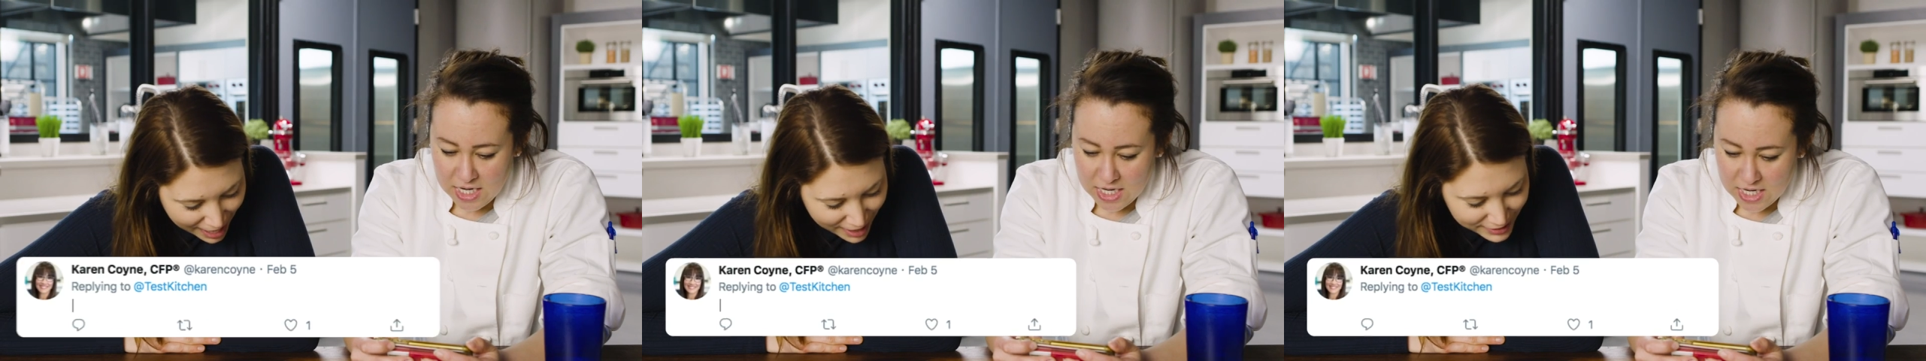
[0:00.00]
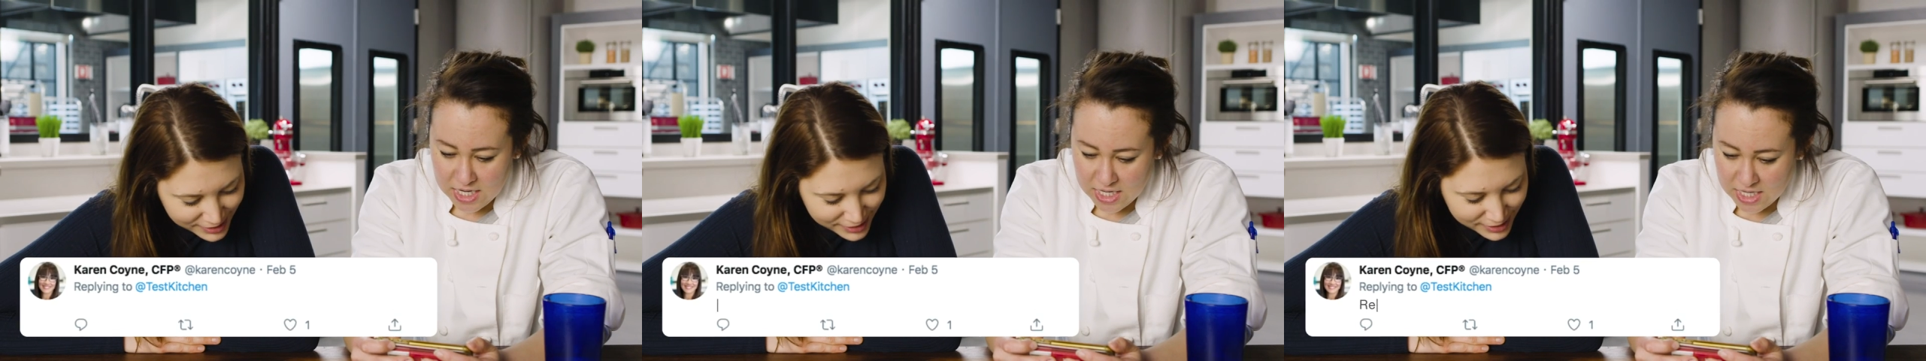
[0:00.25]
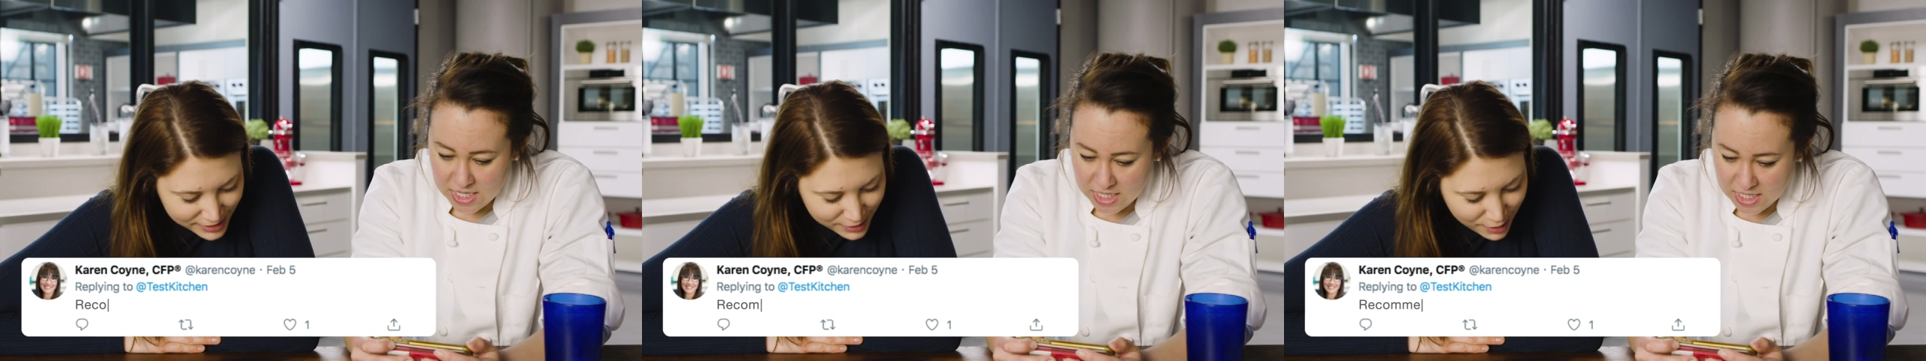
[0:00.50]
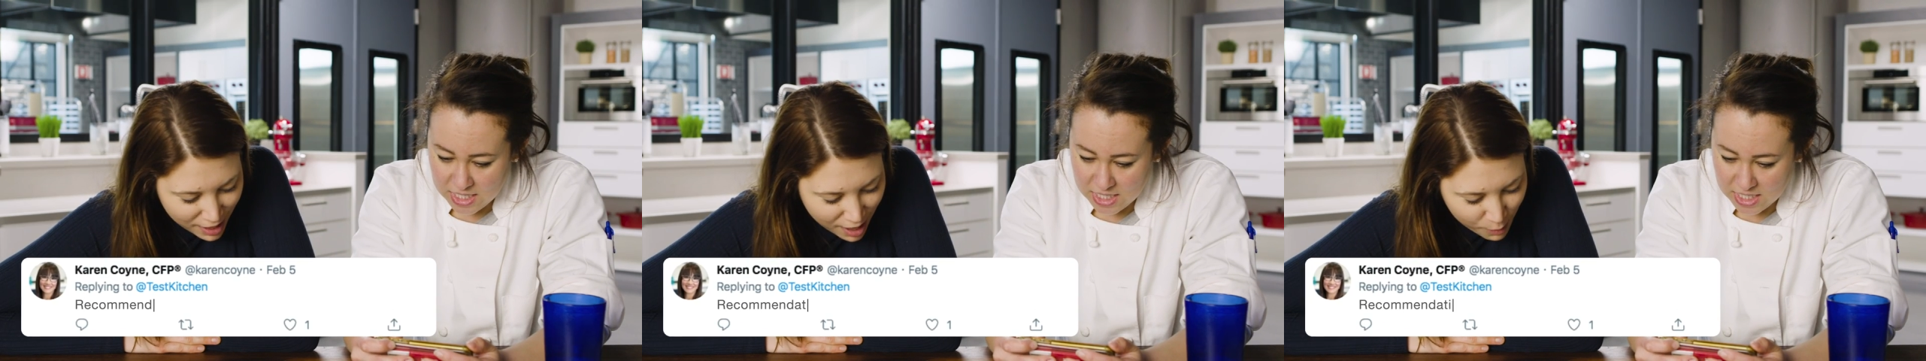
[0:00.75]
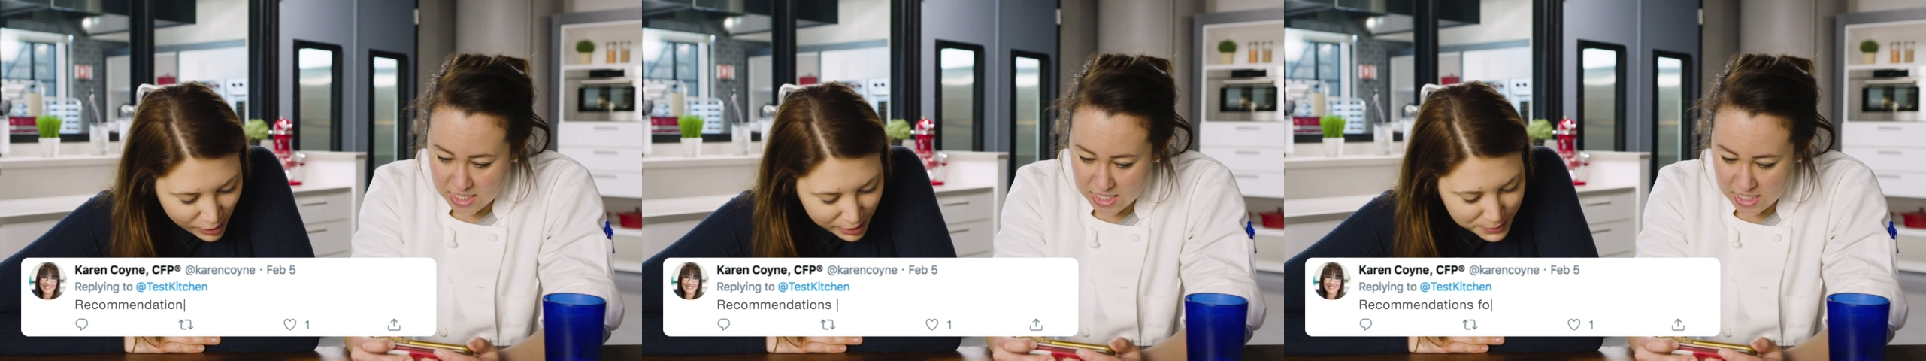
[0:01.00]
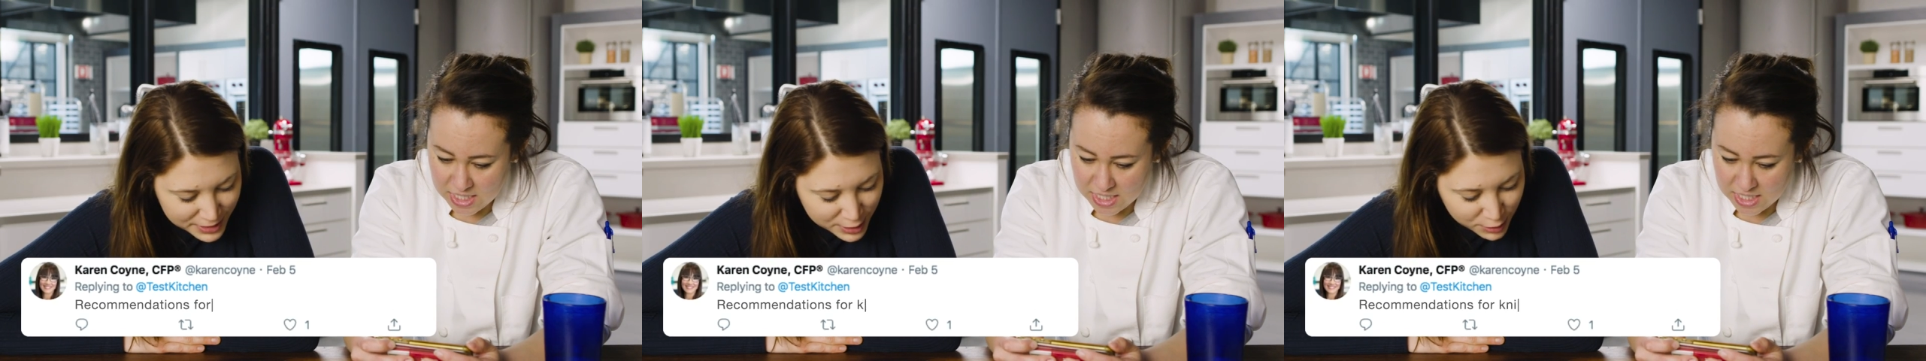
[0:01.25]
Speaker 1: asks
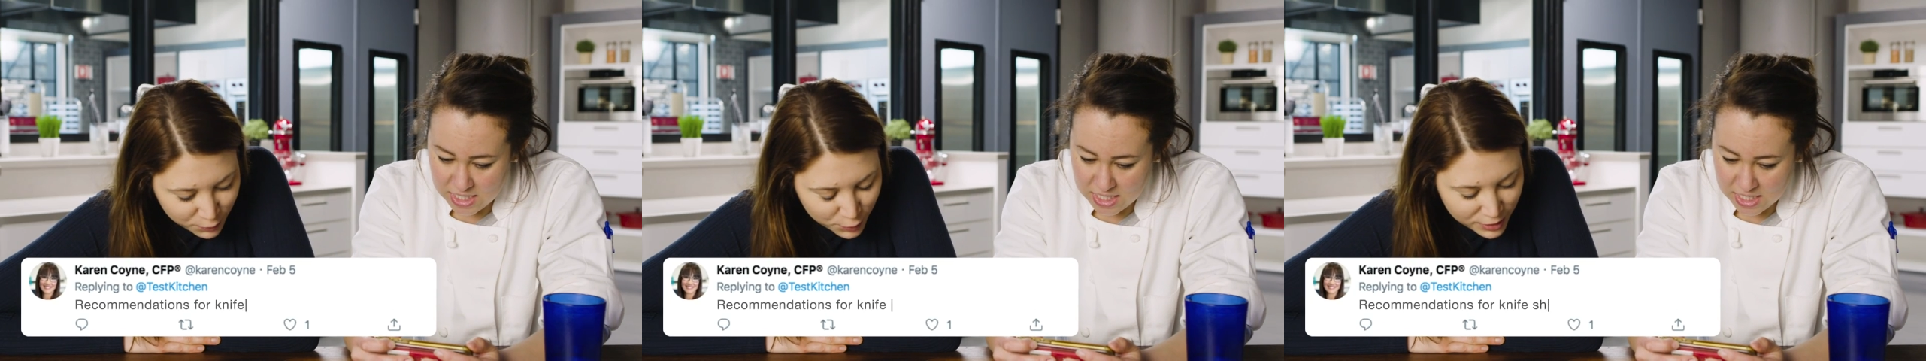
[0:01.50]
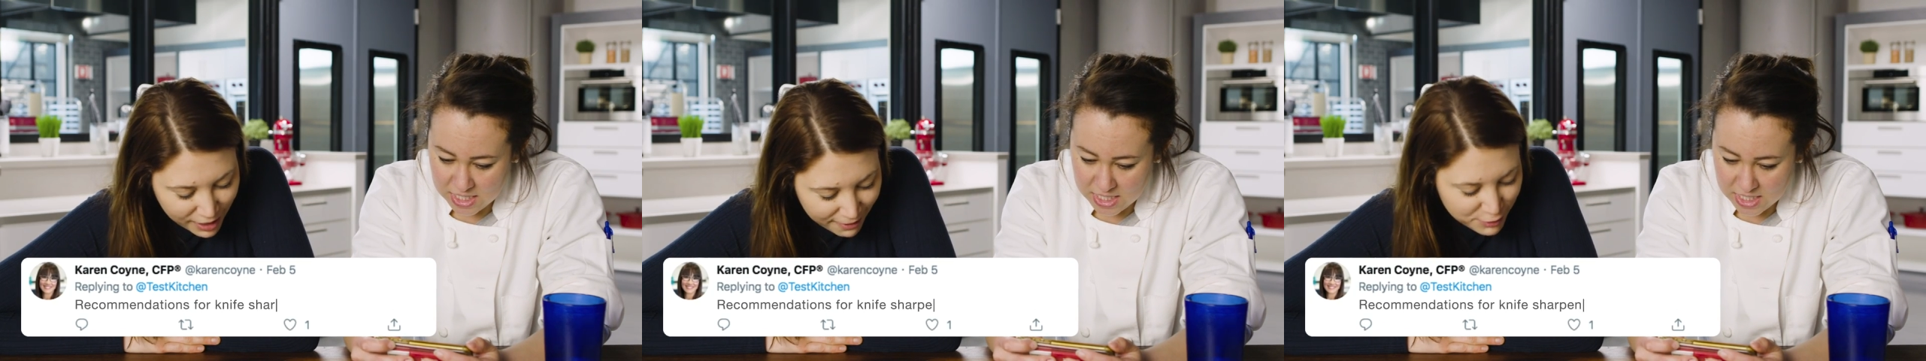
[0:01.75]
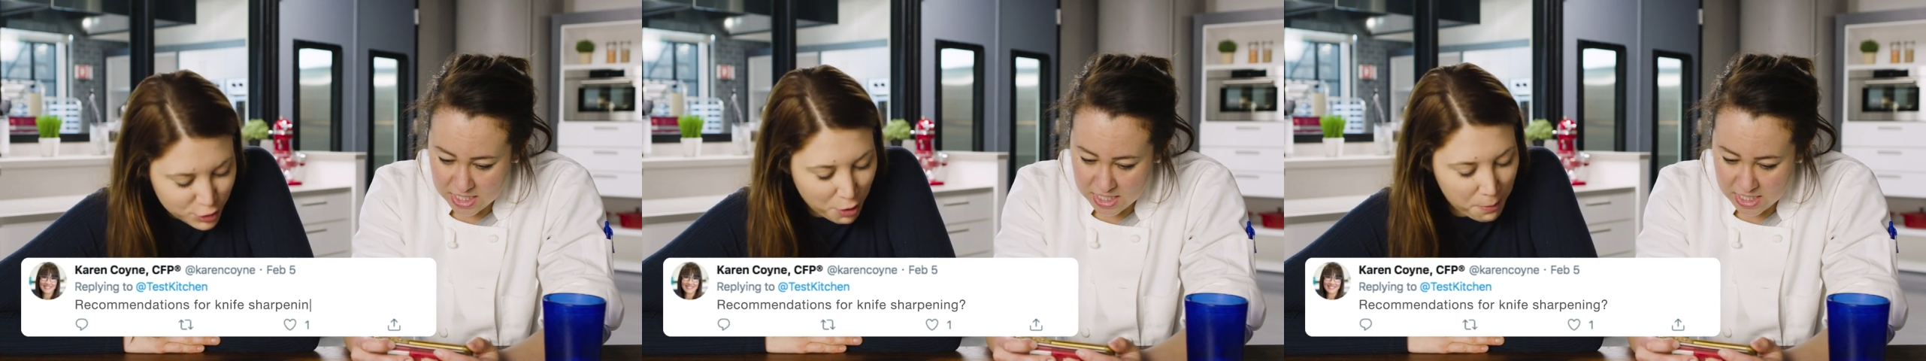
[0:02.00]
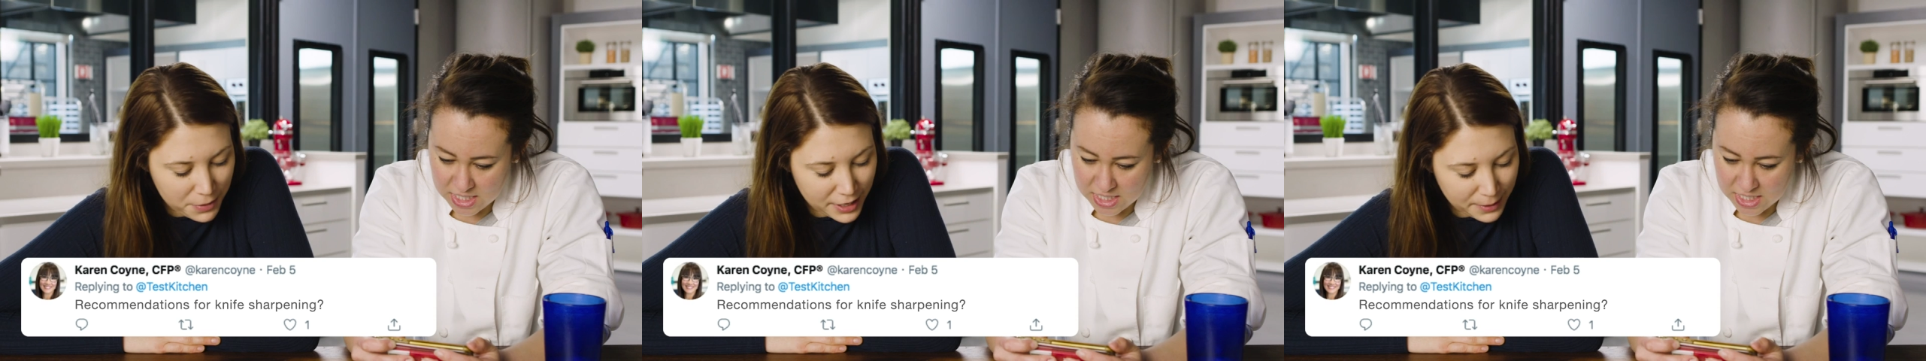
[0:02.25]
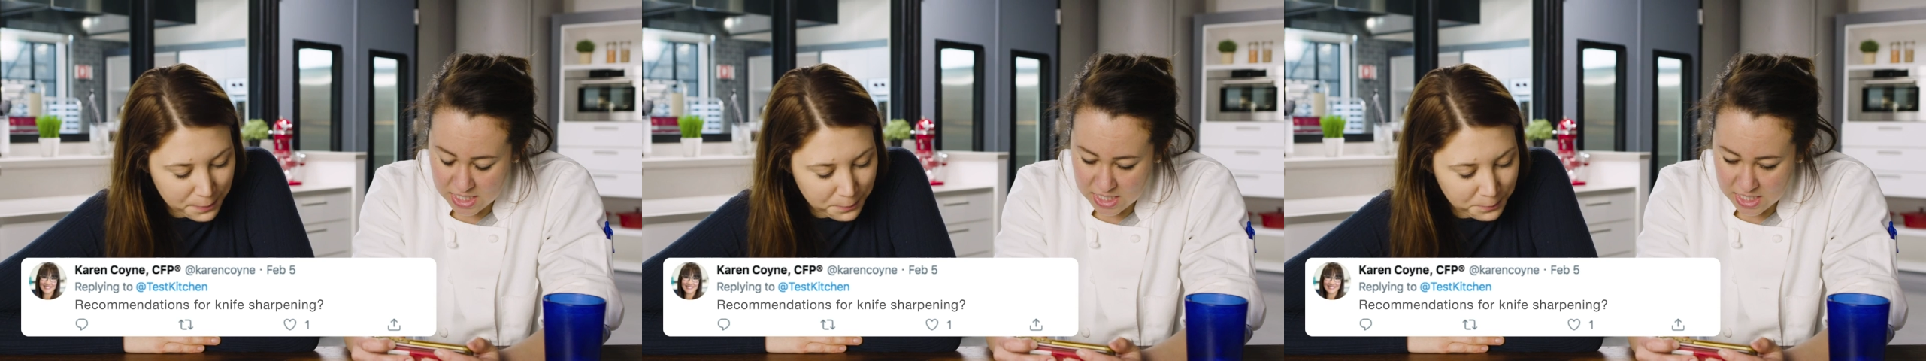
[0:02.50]
recommendations for knife sharpening.